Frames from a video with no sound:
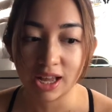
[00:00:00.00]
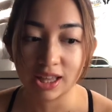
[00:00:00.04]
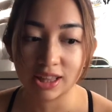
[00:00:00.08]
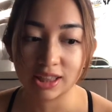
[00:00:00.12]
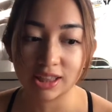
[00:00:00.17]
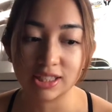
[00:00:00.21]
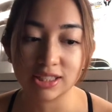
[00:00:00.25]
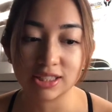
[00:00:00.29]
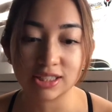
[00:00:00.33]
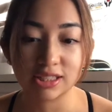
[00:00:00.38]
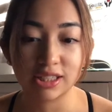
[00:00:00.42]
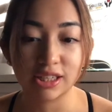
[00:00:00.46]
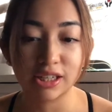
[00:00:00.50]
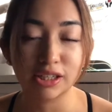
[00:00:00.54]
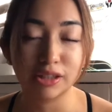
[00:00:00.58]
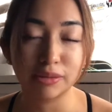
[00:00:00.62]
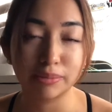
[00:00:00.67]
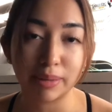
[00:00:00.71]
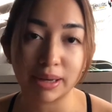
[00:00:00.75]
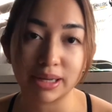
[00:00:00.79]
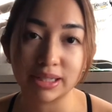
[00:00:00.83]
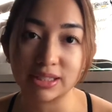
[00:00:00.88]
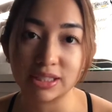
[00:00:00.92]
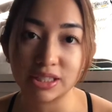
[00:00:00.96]
this girl
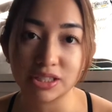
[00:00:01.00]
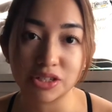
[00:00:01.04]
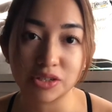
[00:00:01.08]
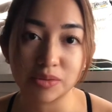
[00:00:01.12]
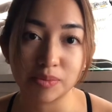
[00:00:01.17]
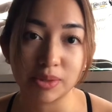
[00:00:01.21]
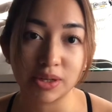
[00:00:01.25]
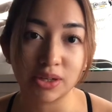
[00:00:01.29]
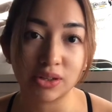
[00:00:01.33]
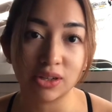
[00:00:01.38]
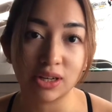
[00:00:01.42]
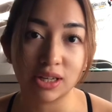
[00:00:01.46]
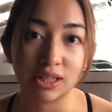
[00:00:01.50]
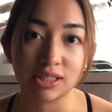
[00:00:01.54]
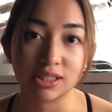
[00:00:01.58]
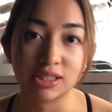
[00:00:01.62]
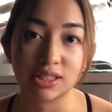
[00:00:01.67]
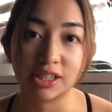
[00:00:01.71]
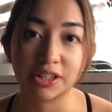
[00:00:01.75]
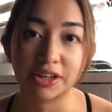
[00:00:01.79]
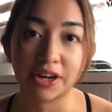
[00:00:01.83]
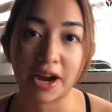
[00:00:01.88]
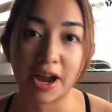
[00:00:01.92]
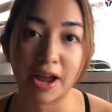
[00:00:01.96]
messaged me on
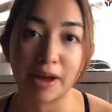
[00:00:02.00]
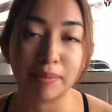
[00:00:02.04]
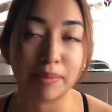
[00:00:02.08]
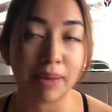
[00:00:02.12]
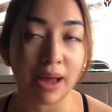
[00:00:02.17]
Instagram